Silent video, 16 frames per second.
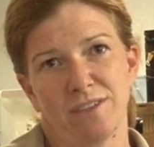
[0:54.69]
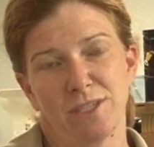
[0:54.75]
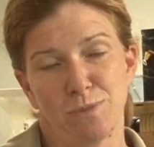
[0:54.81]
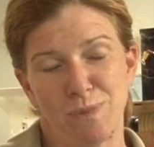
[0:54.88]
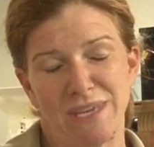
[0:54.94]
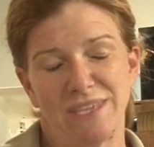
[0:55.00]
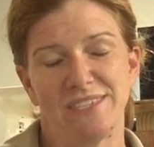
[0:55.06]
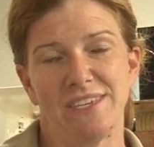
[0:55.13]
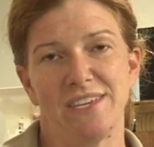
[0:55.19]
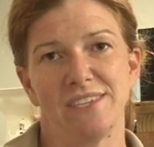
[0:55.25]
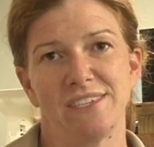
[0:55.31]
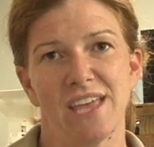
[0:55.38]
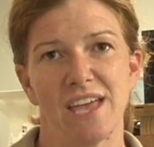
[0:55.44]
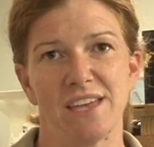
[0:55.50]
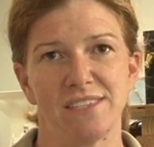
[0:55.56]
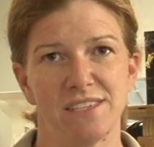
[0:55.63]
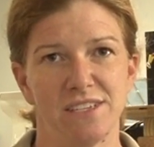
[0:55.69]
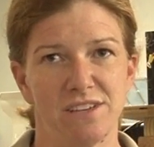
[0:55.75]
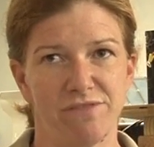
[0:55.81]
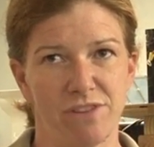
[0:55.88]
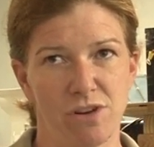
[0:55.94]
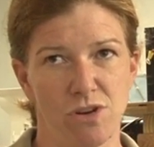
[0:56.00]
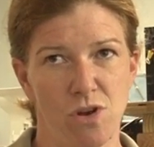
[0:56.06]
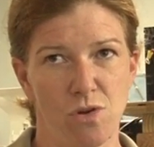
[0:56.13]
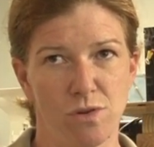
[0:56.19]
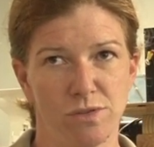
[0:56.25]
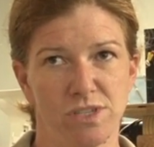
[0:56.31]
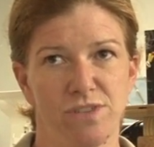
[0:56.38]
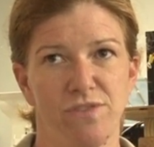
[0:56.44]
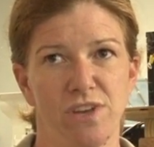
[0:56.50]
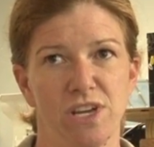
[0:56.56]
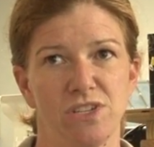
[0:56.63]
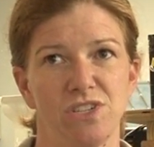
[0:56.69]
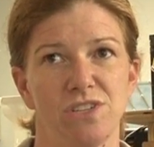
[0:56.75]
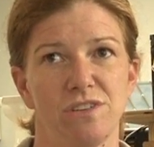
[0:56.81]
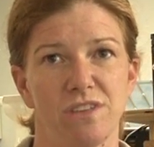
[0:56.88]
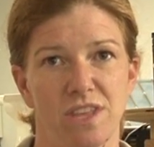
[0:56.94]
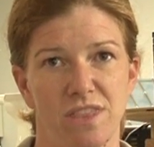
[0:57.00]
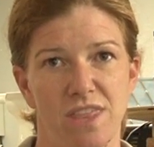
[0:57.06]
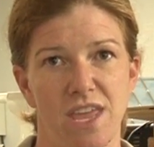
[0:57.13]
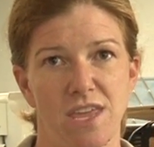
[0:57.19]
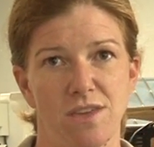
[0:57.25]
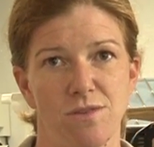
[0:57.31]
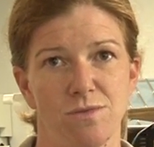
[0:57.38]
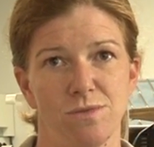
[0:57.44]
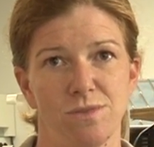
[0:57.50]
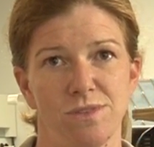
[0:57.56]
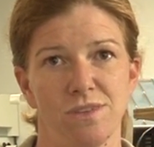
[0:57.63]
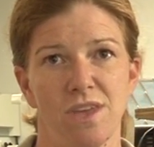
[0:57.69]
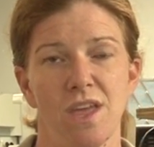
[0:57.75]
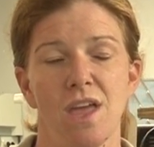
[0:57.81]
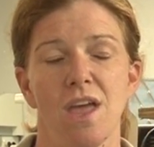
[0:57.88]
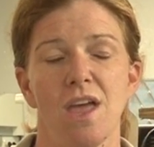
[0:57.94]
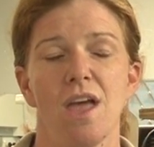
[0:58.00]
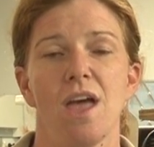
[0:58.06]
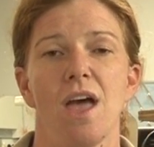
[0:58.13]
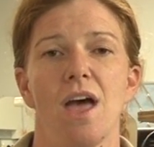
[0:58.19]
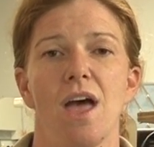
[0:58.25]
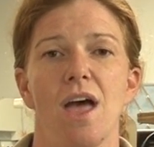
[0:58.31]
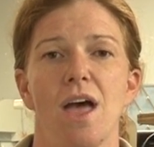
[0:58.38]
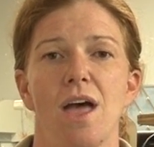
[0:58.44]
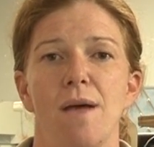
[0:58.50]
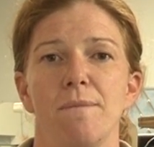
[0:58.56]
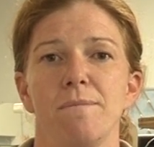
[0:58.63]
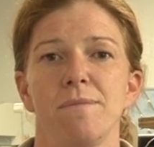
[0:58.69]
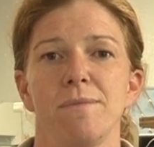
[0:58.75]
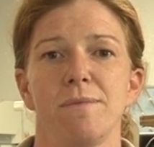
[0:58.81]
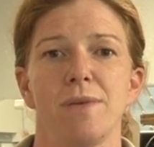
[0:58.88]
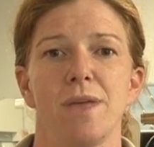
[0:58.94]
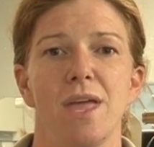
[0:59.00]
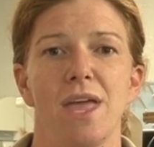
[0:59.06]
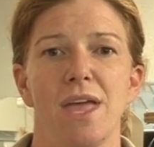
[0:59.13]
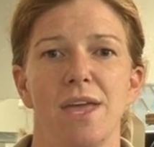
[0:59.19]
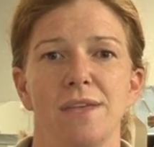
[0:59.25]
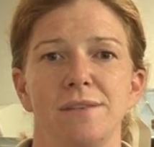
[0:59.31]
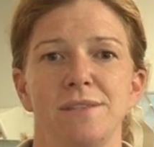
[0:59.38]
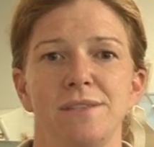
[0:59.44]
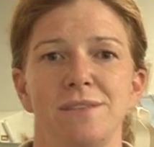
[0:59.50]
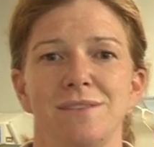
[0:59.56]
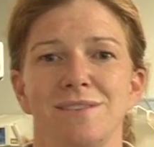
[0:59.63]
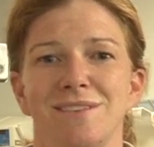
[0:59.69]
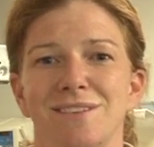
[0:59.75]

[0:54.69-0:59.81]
species has a different host fish that they use. Um, and